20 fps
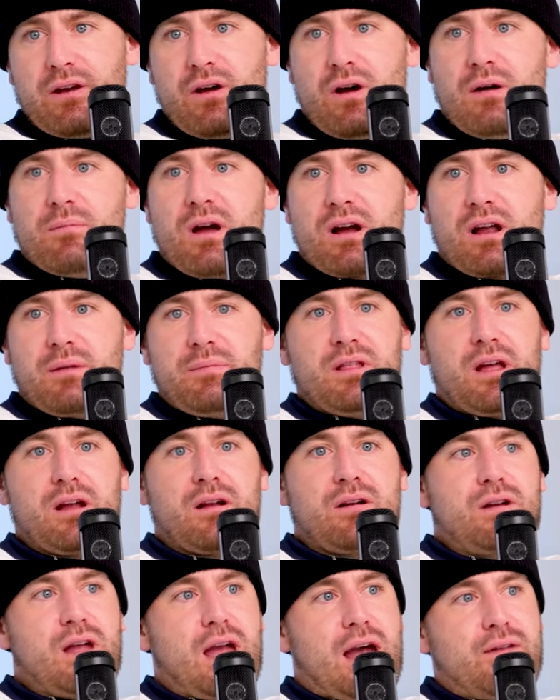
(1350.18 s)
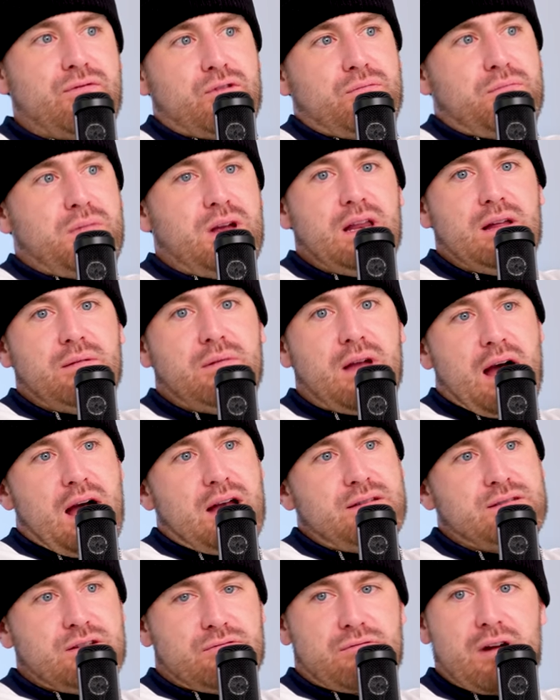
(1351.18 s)
you know, I'm not gonna be like after meeting
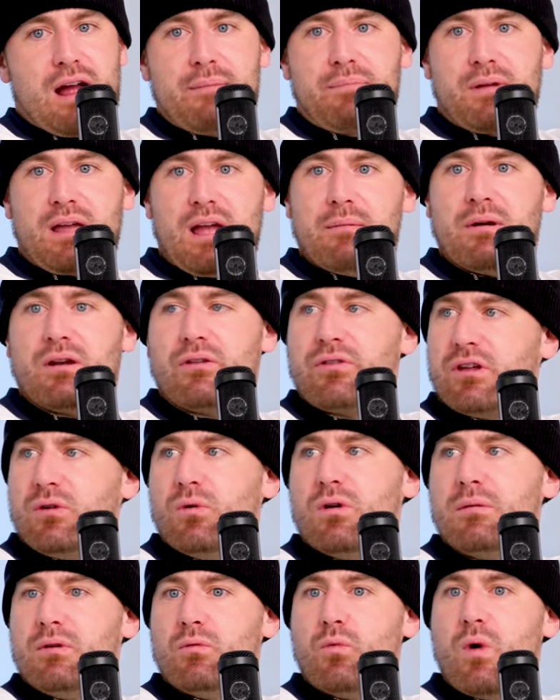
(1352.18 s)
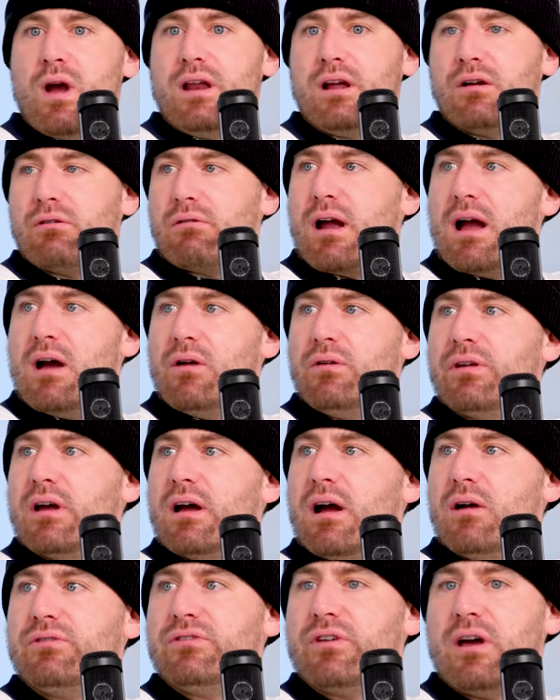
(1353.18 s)
guys in the rap game. I don't think you want to be waiting
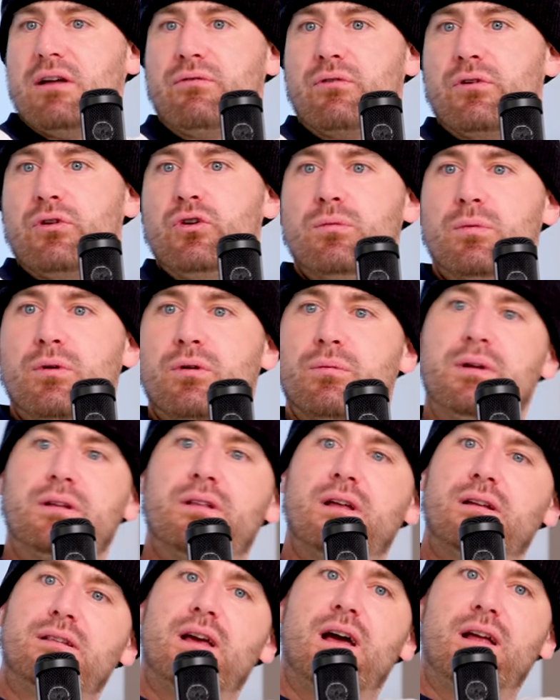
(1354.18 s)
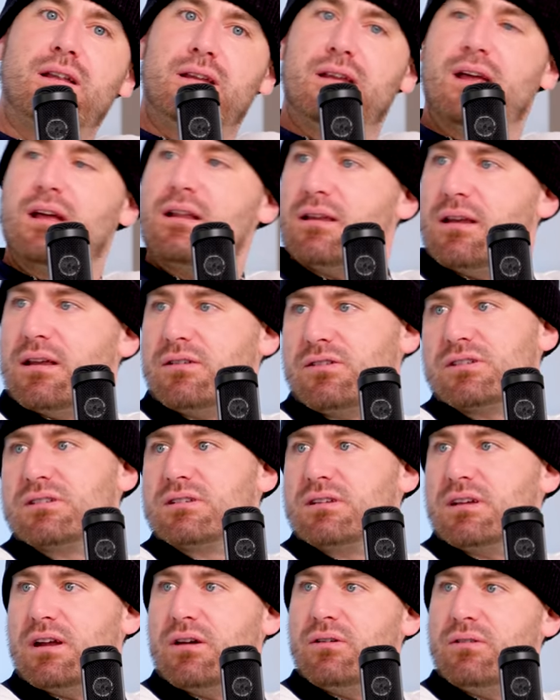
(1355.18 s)
around outside for an Uber, being like da da da da.
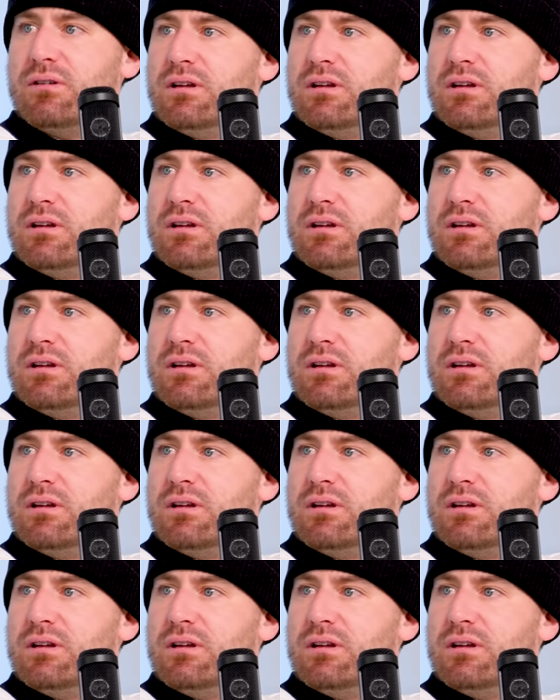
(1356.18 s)
Just you